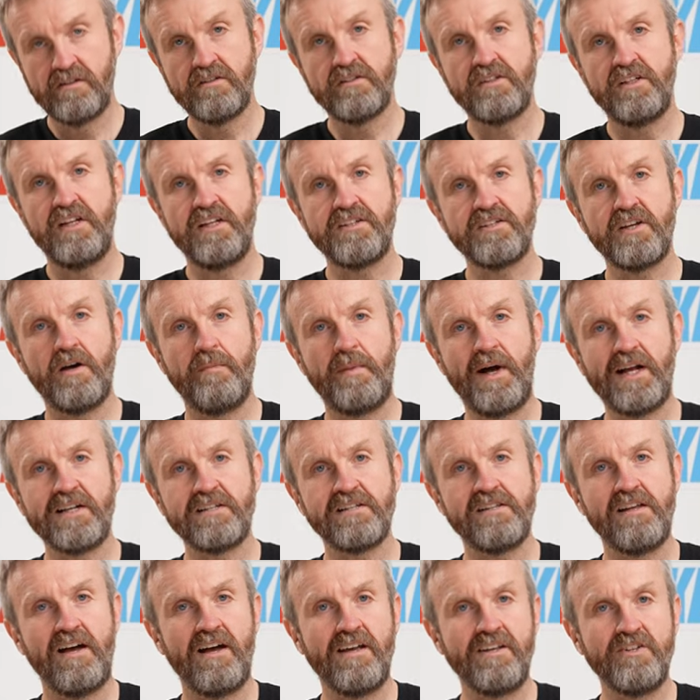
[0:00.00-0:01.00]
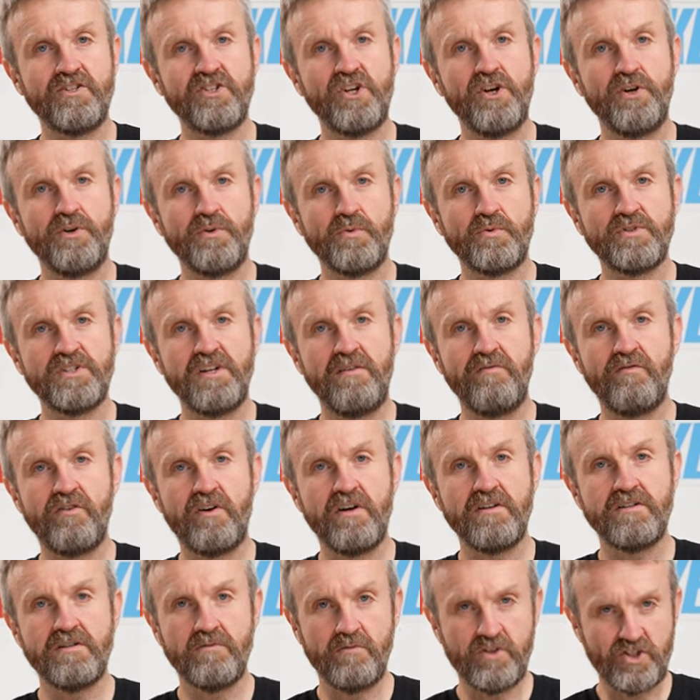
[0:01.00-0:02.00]
So let's go back to that internal sun
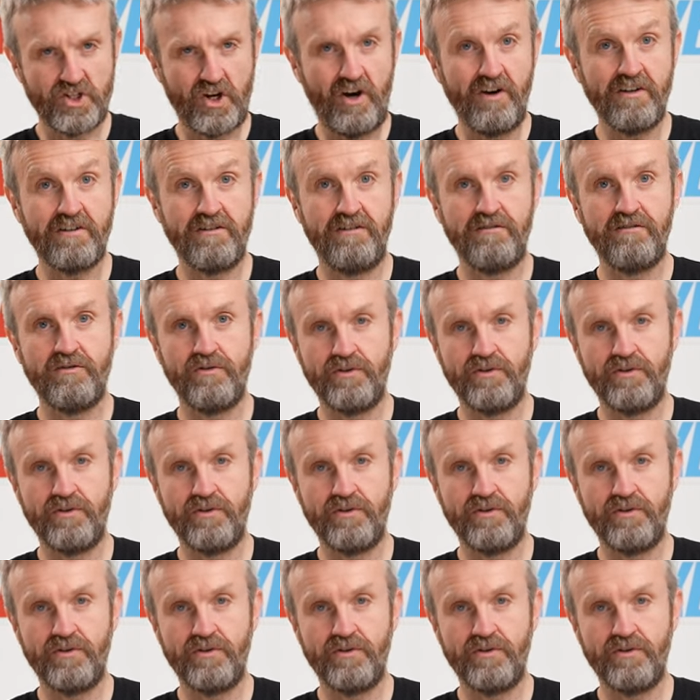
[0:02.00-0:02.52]
visor, which I can